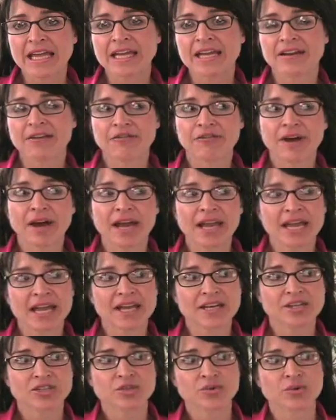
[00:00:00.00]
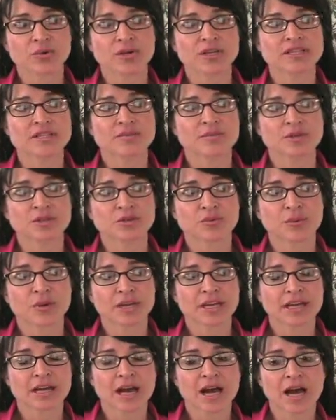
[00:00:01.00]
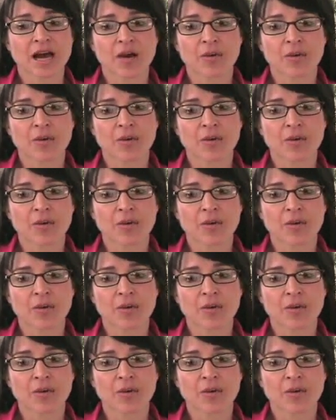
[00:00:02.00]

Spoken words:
And if I had a choice between